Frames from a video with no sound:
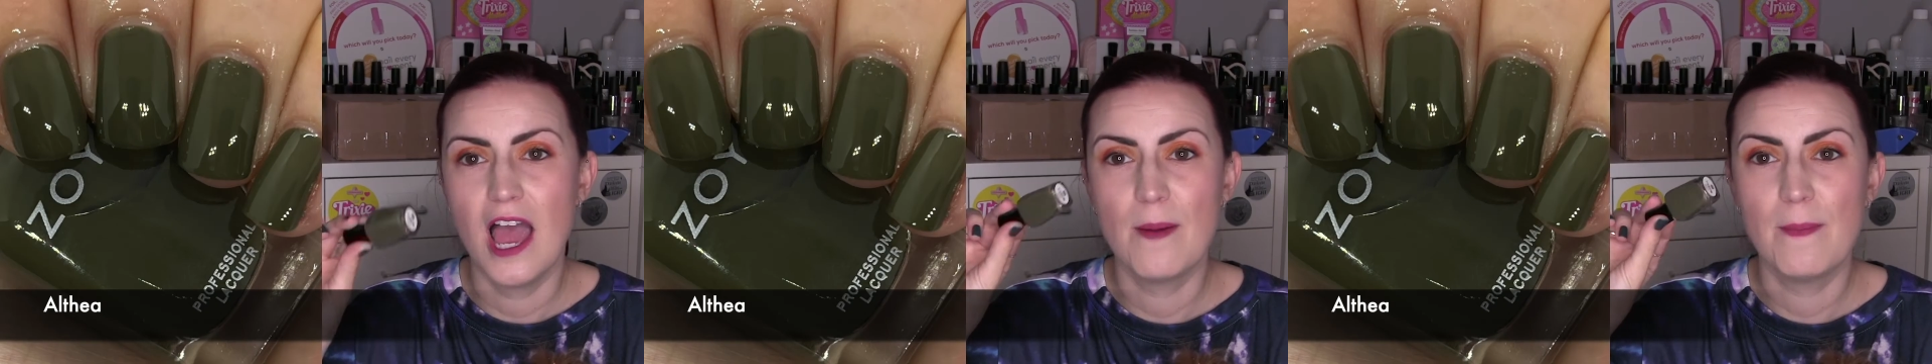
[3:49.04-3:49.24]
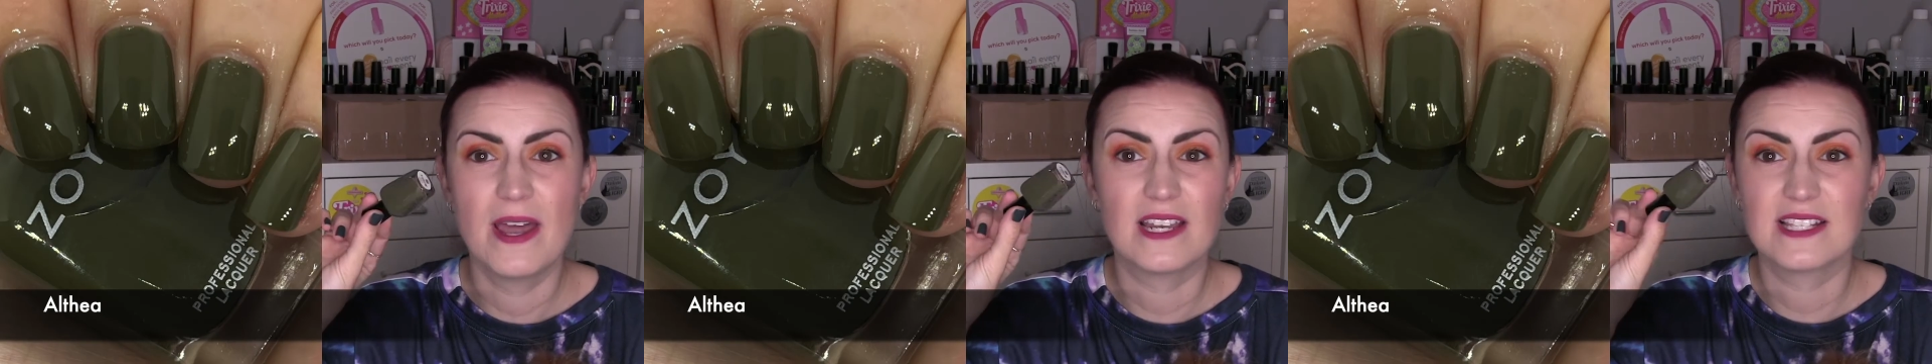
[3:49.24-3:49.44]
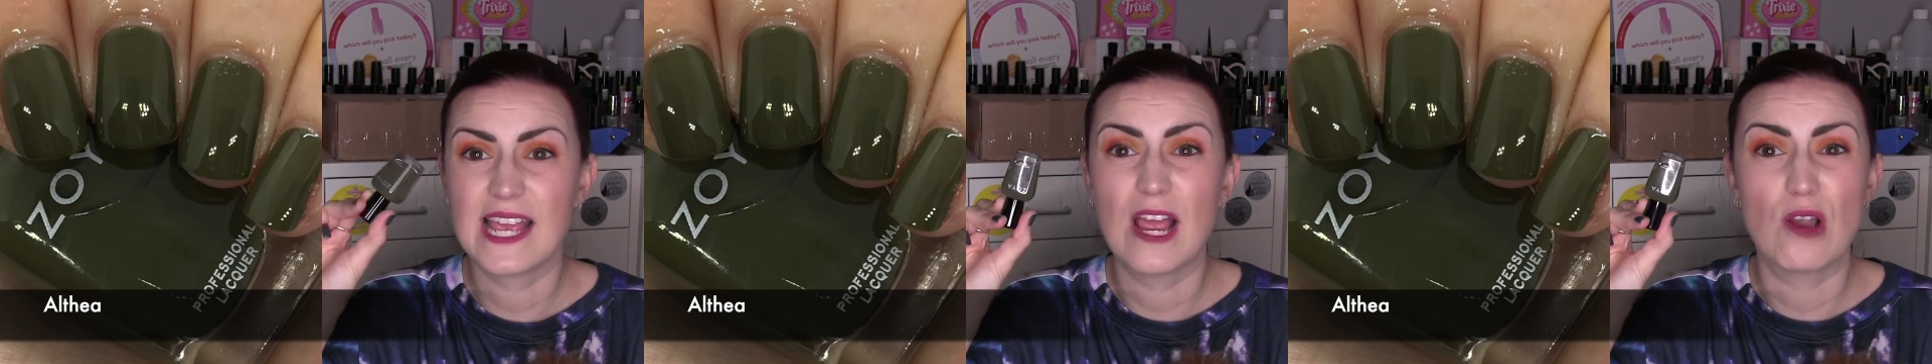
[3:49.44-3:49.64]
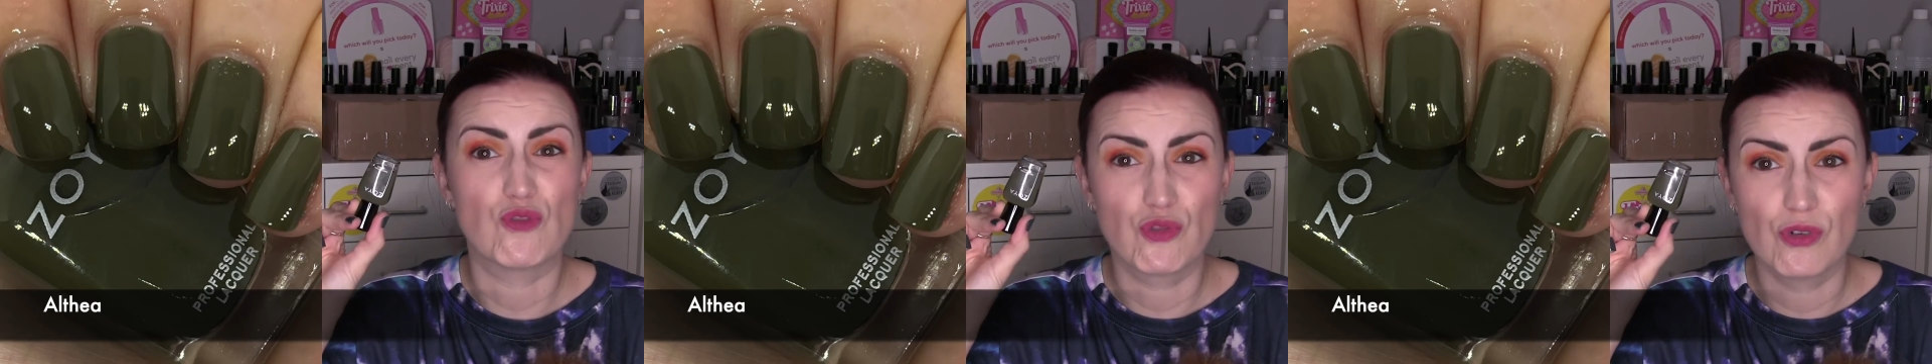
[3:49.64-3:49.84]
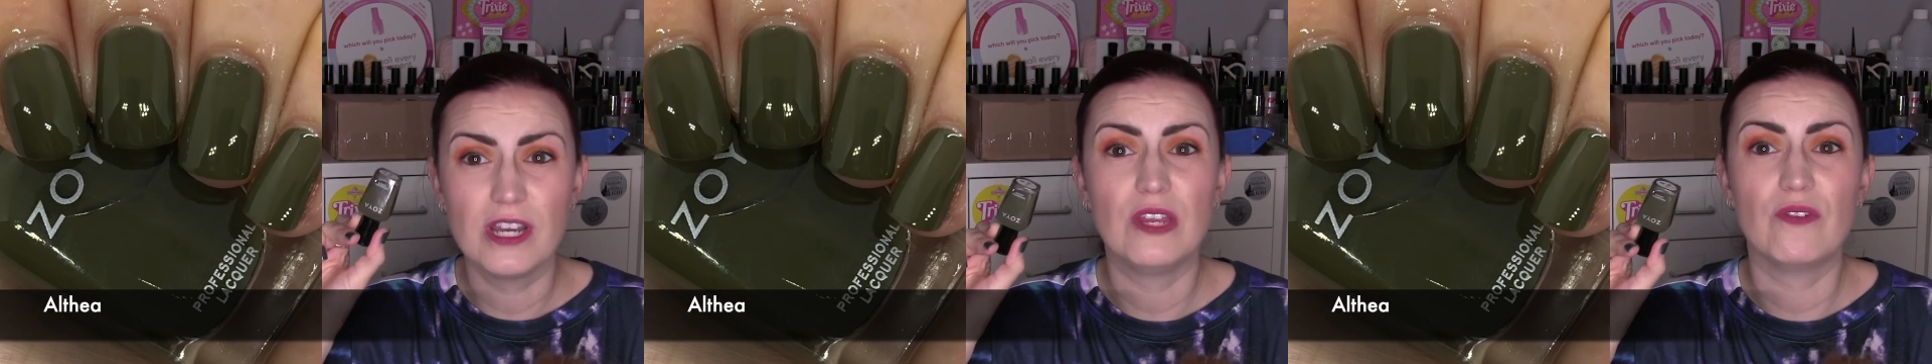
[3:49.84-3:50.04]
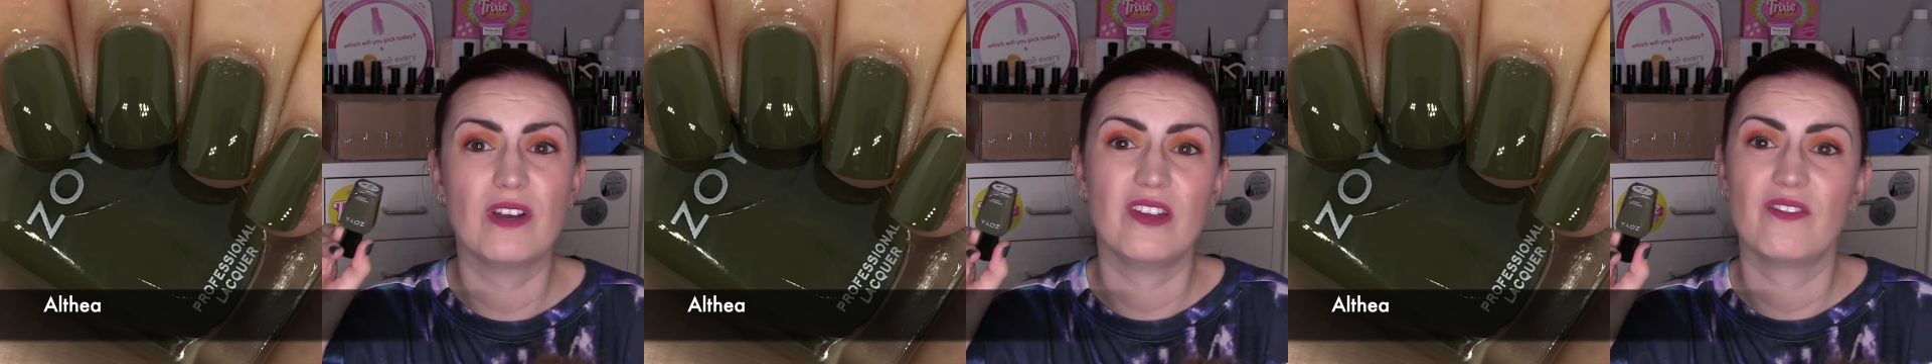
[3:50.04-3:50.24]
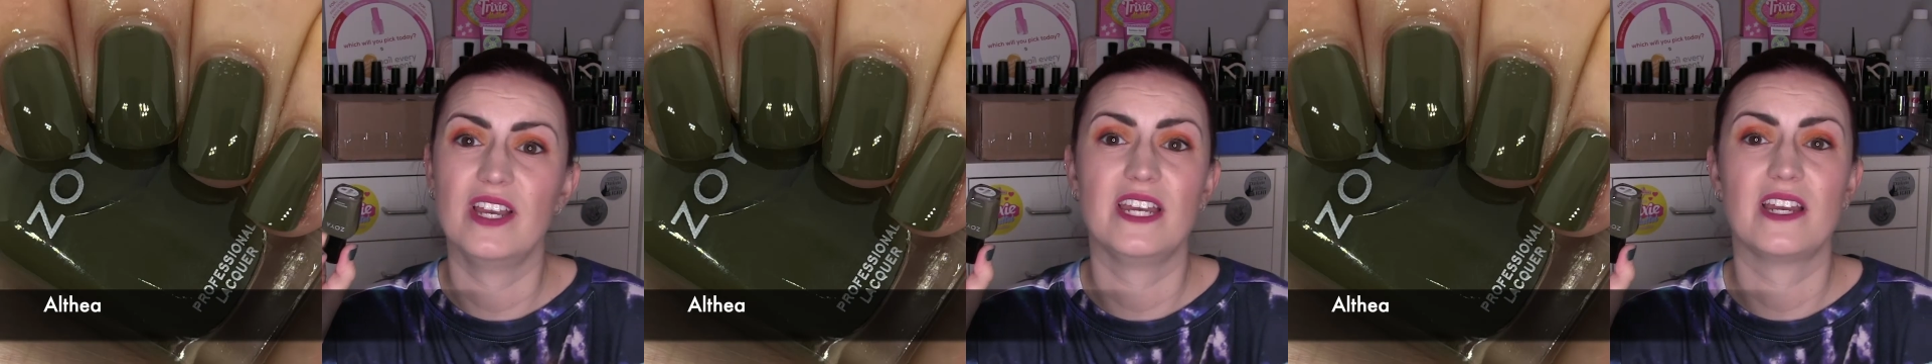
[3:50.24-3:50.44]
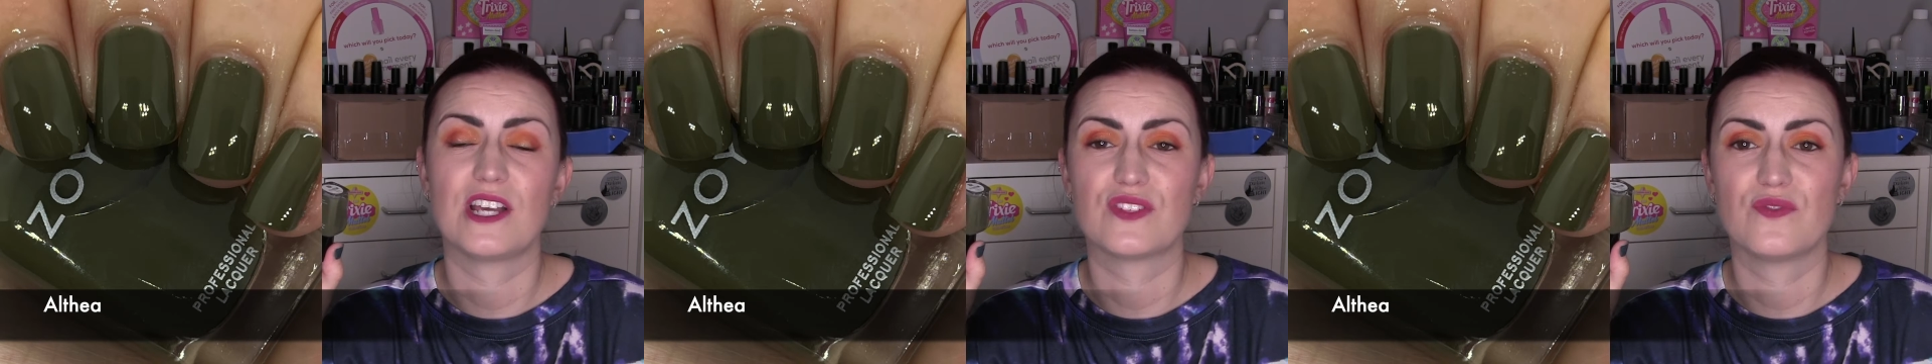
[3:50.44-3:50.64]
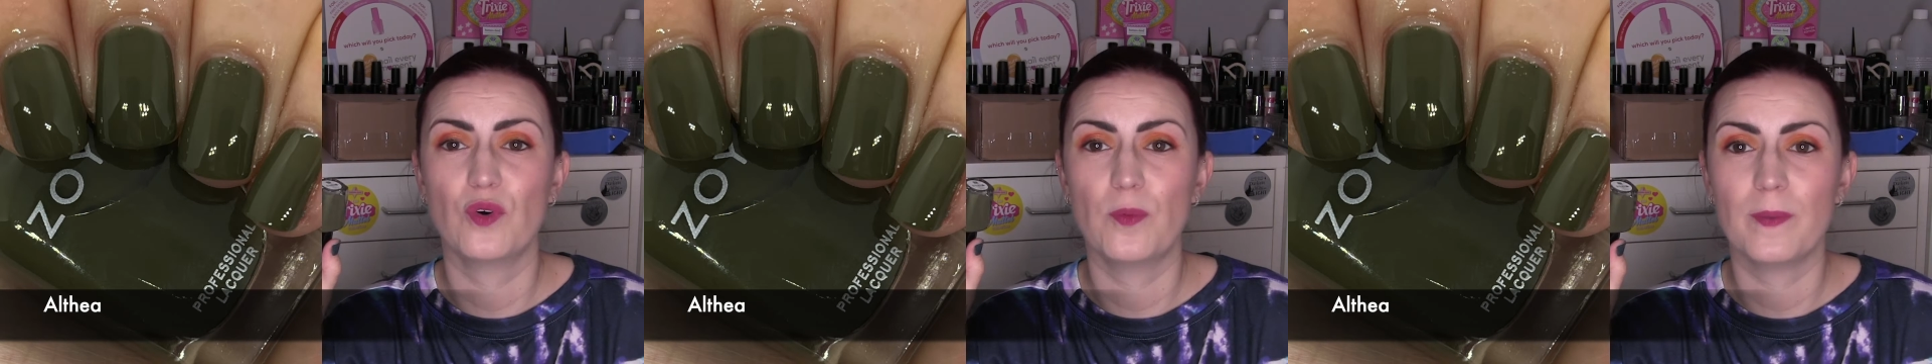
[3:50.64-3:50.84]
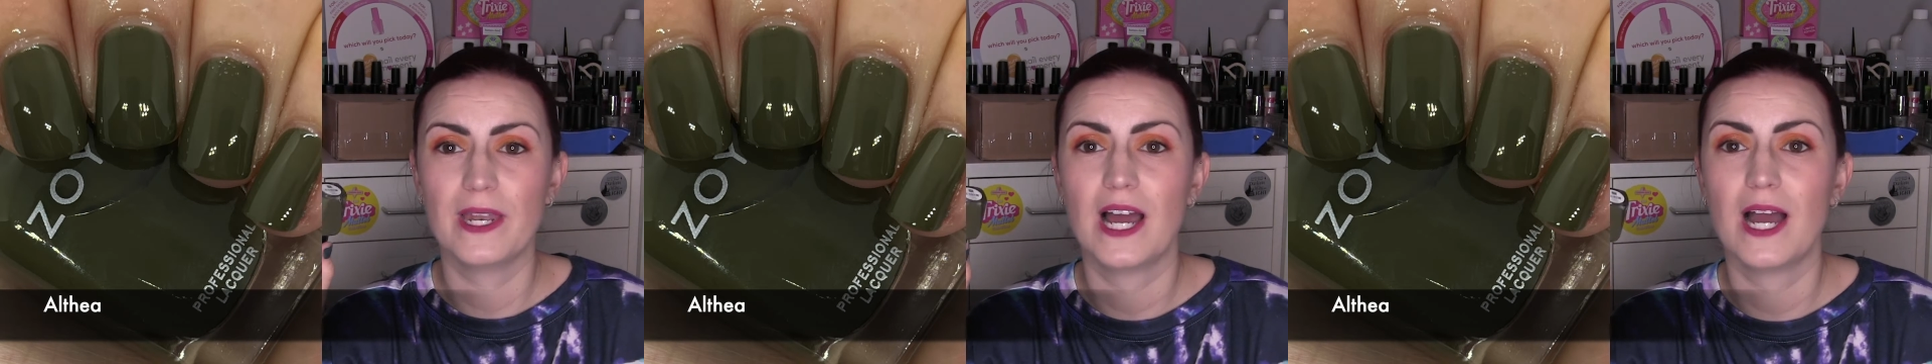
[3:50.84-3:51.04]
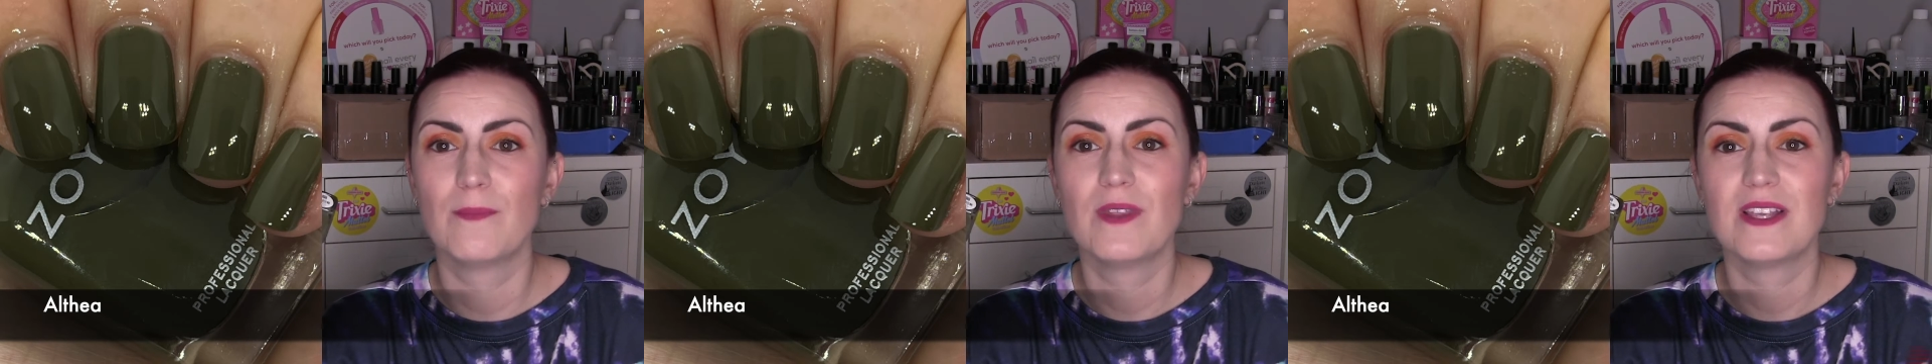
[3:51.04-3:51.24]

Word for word: and I say a really, really, really nice formula.